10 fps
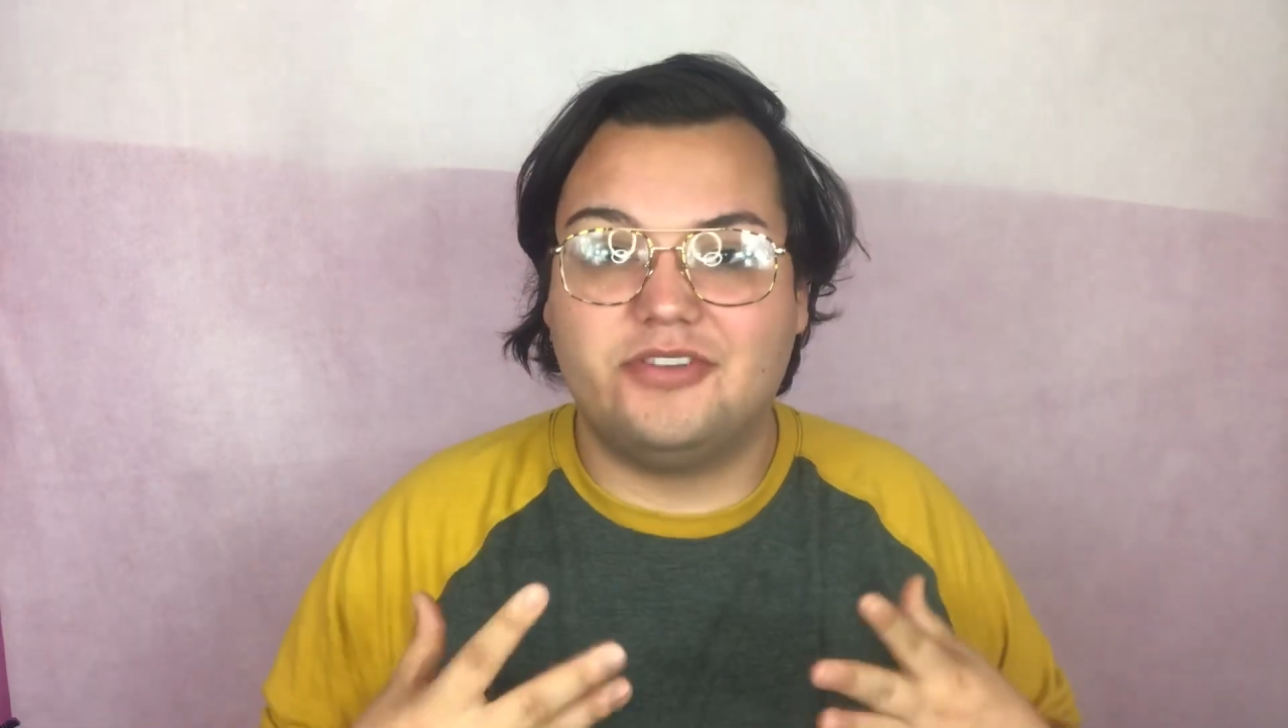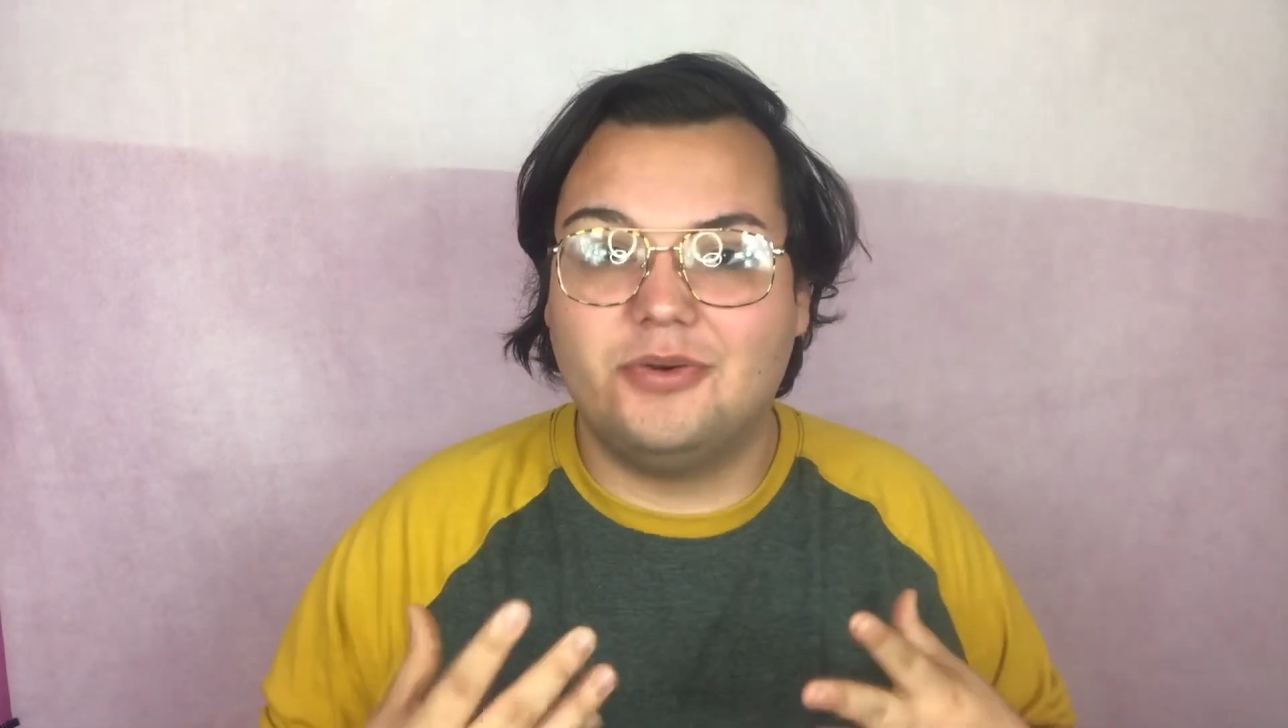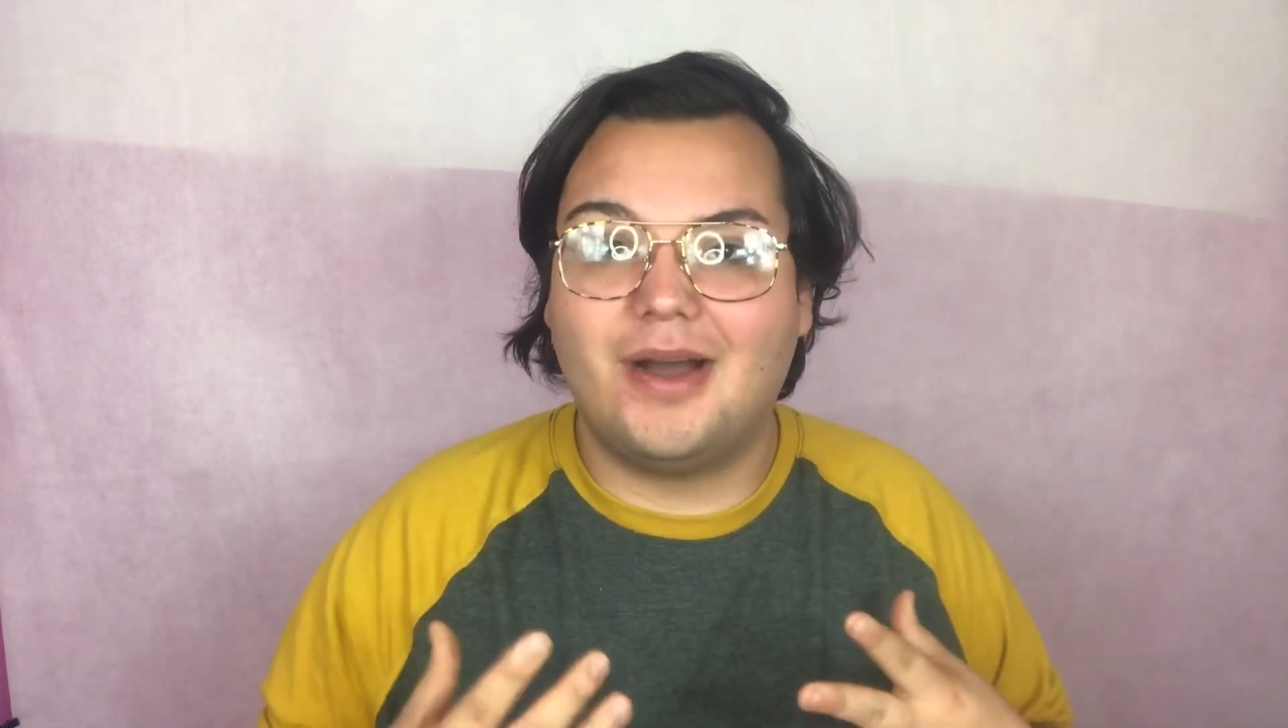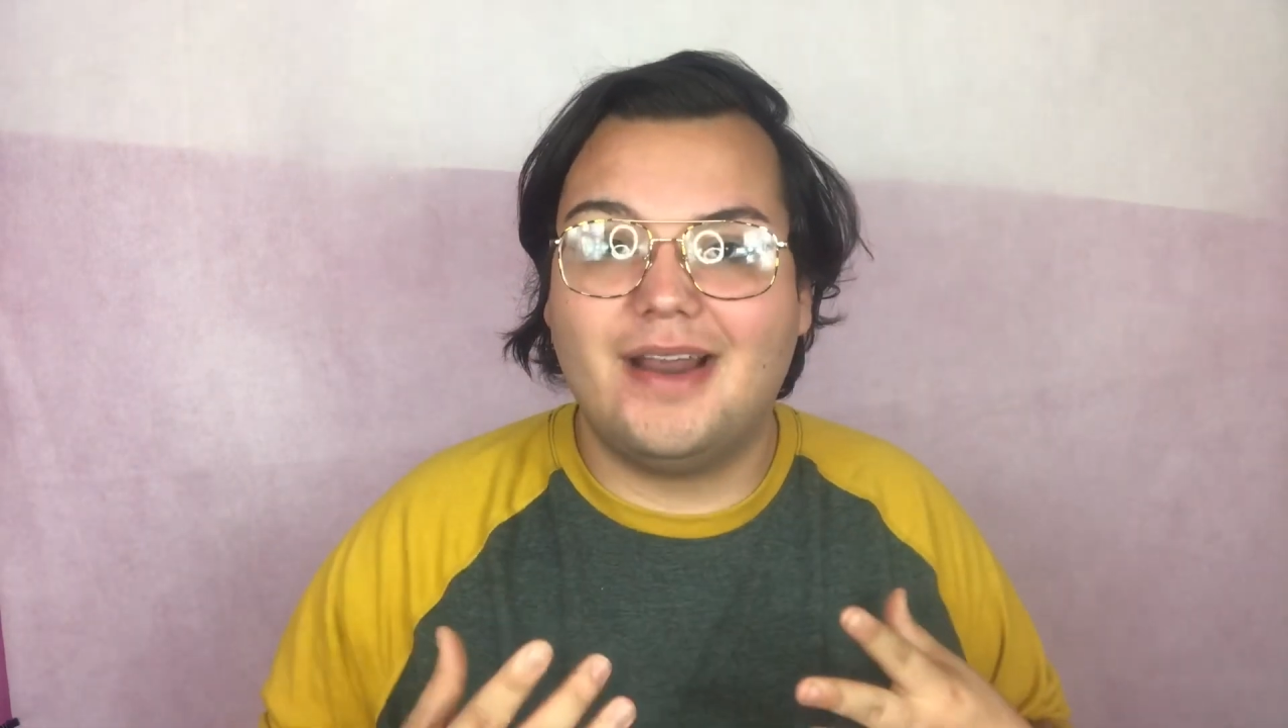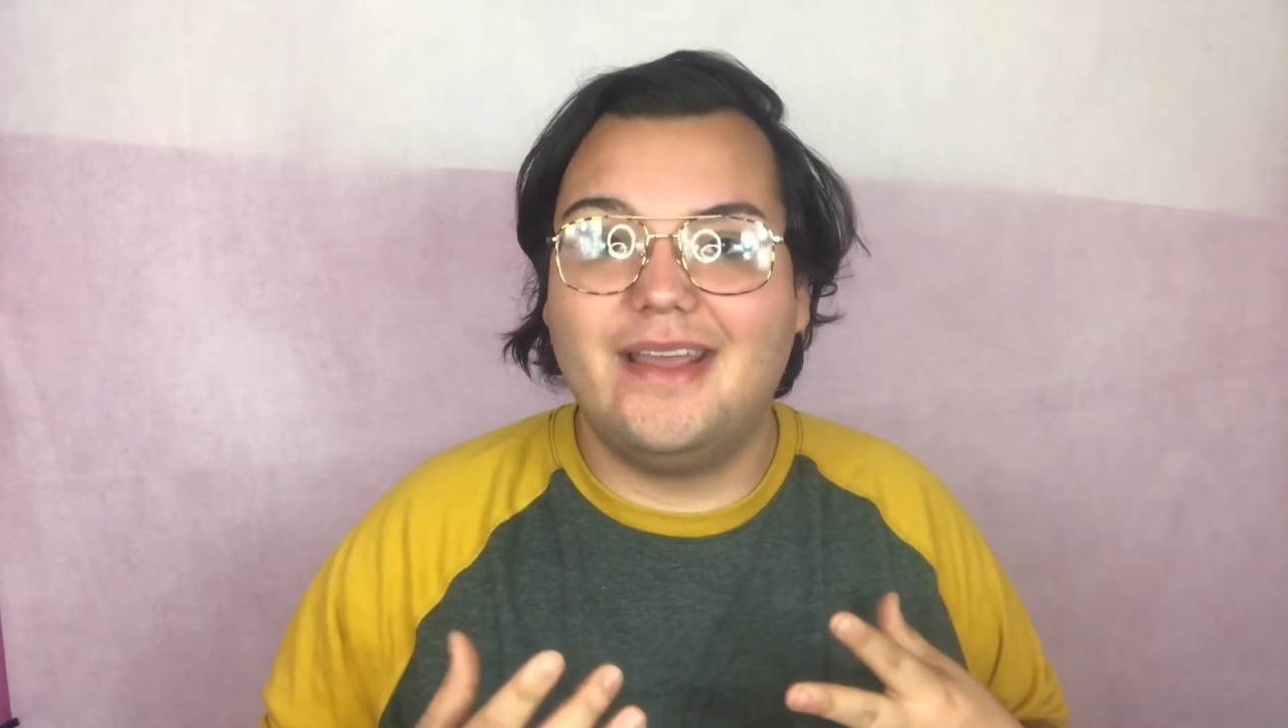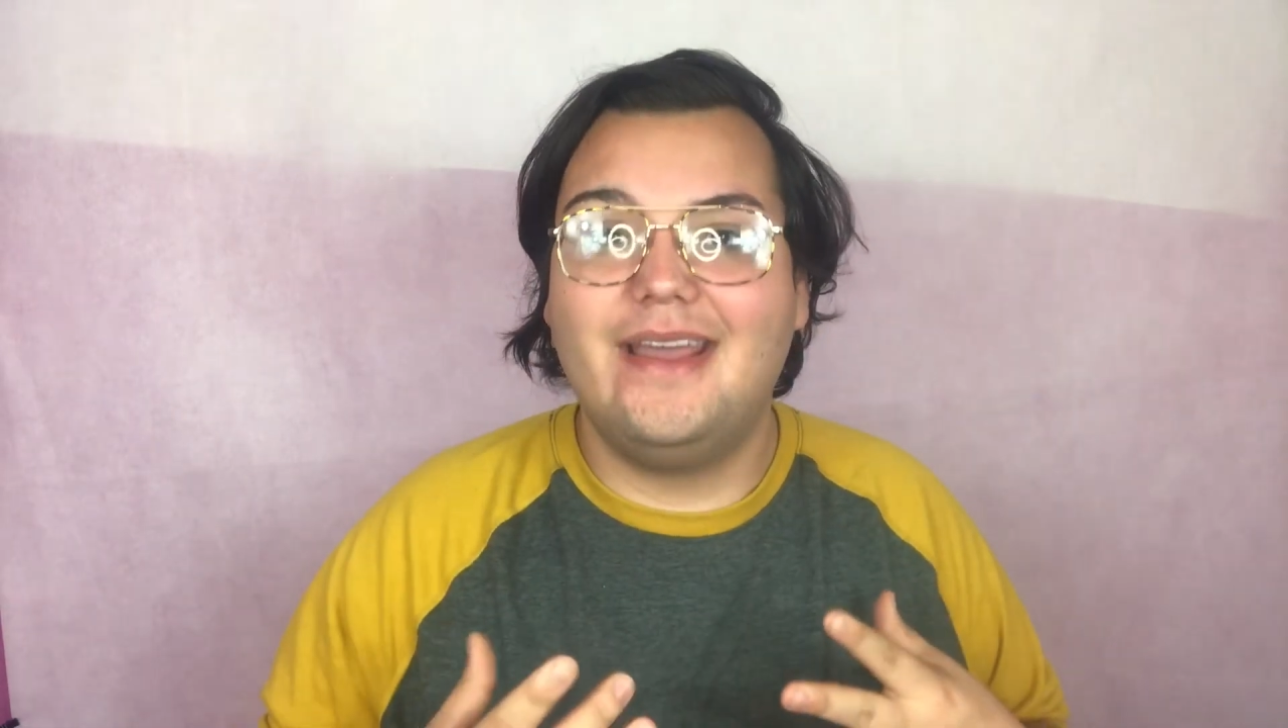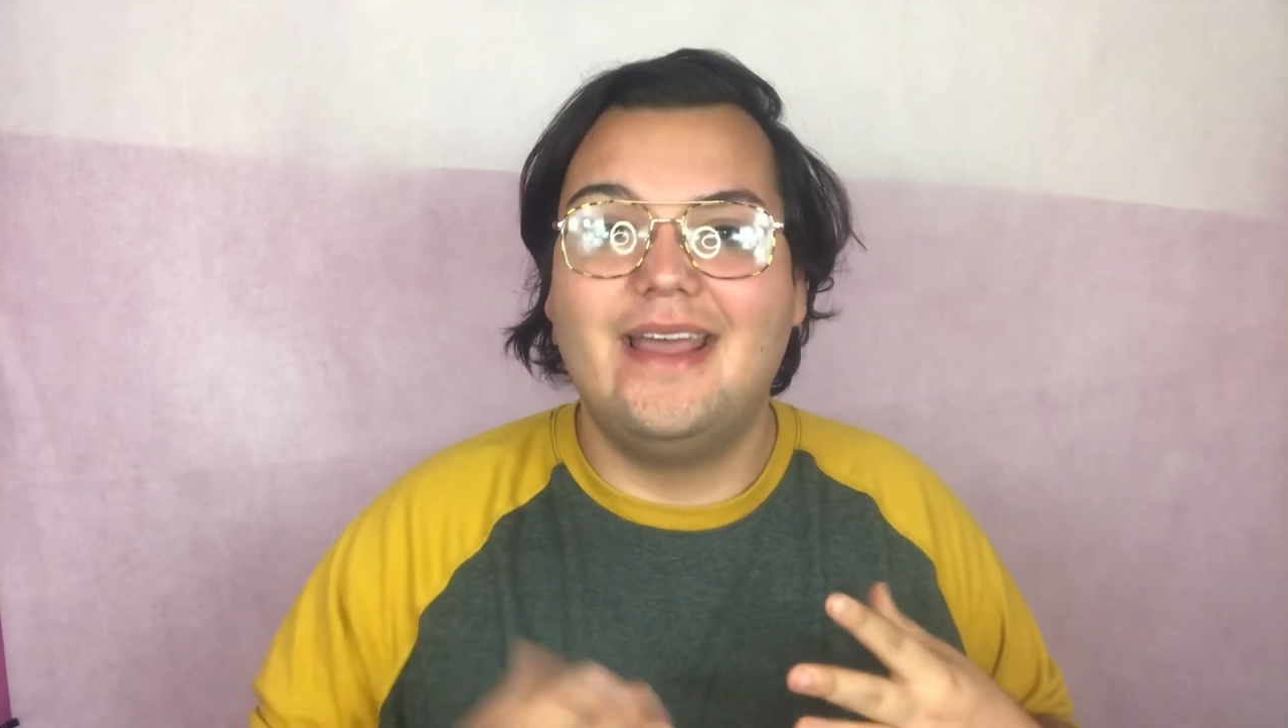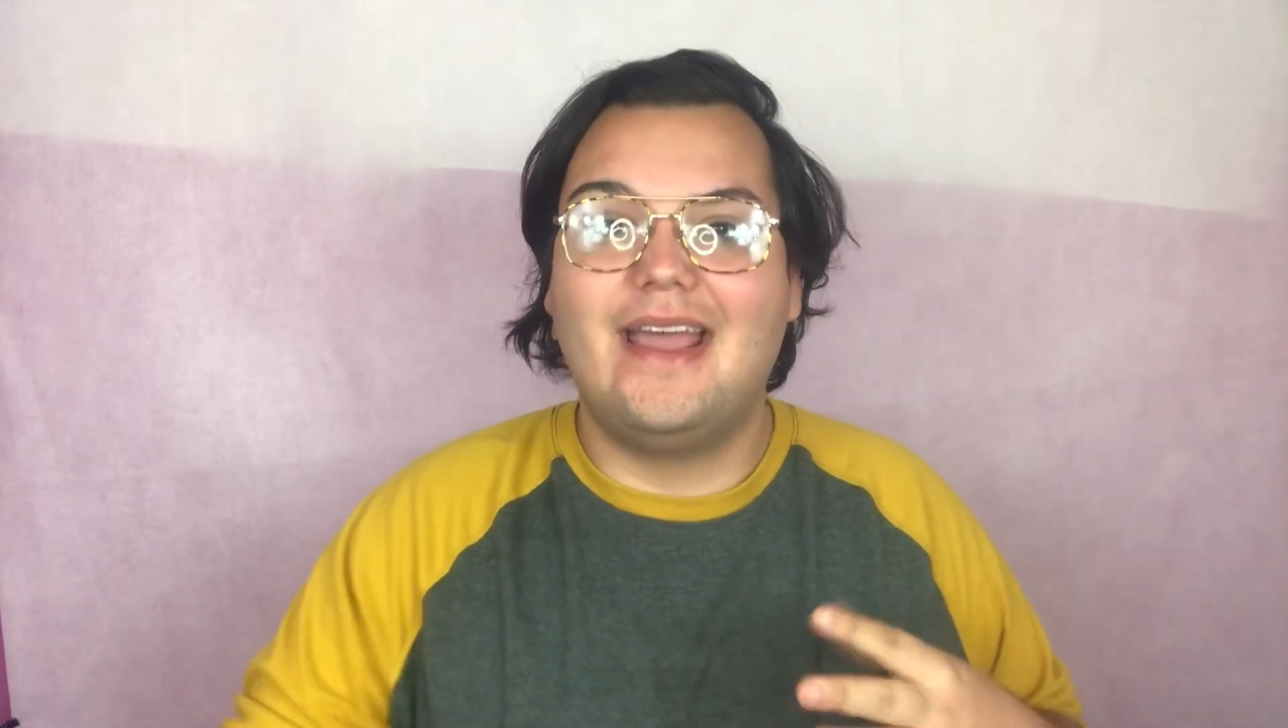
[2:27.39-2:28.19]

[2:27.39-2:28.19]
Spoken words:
you on it,